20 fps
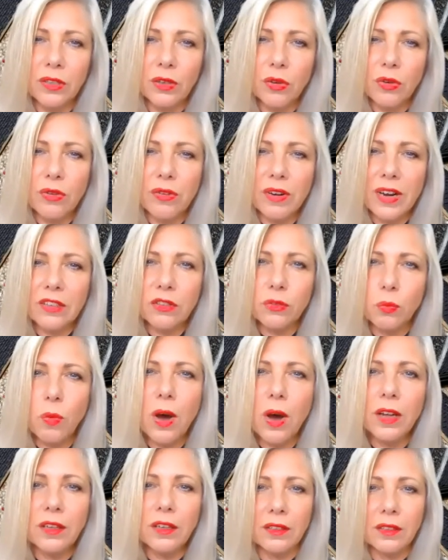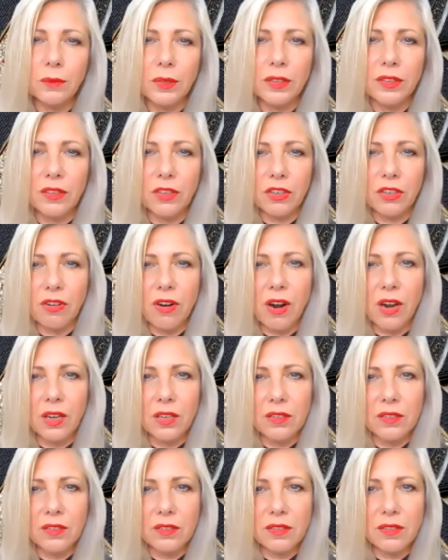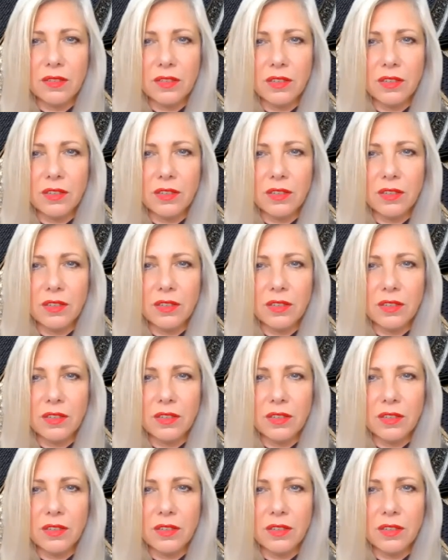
or as one with the Christ